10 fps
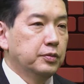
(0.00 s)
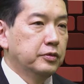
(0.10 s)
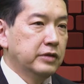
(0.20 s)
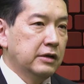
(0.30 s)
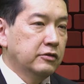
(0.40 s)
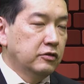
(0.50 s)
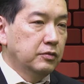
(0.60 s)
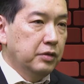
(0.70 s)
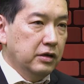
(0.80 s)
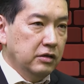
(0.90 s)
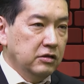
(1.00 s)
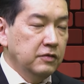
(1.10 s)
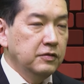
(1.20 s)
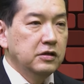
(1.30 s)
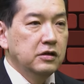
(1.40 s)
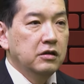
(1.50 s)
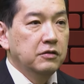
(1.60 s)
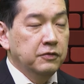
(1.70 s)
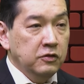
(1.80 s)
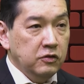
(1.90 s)
production, productivity, and
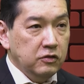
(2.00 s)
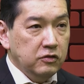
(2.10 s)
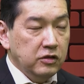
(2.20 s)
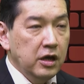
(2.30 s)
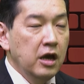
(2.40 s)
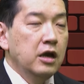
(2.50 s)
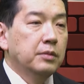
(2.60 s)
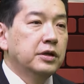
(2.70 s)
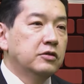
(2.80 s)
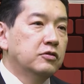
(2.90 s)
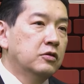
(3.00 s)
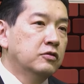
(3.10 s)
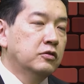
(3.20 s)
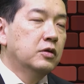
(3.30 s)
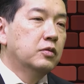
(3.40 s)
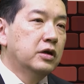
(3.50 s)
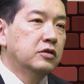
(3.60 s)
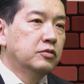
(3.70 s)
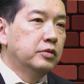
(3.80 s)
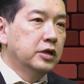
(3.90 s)
efficiency. But it's also a way
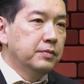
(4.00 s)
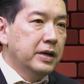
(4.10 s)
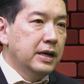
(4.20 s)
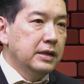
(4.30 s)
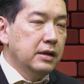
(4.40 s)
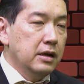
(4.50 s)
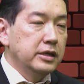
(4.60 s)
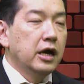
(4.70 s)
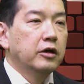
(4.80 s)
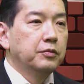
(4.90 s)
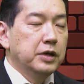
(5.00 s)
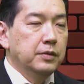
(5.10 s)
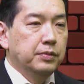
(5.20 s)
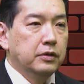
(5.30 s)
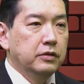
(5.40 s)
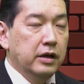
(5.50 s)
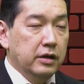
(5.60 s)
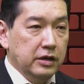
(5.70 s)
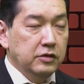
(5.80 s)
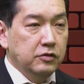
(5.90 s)
to bring back young people
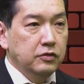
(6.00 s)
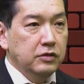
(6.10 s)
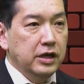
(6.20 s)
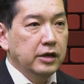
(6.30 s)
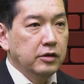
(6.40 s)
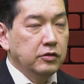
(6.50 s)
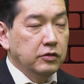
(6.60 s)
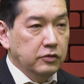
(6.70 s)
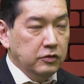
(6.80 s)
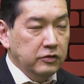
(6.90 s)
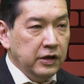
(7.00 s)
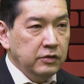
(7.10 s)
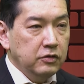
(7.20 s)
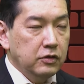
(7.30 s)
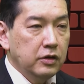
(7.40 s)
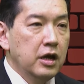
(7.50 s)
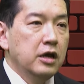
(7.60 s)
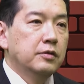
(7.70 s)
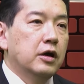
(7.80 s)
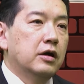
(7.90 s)
into the agriculture sector.
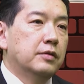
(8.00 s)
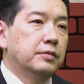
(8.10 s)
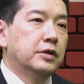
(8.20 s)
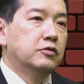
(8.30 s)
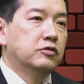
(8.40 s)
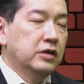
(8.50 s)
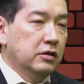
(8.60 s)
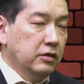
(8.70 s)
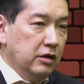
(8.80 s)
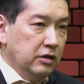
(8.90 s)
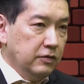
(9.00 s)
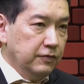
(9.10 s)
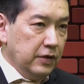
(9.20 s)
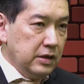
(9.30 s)
You see a lot of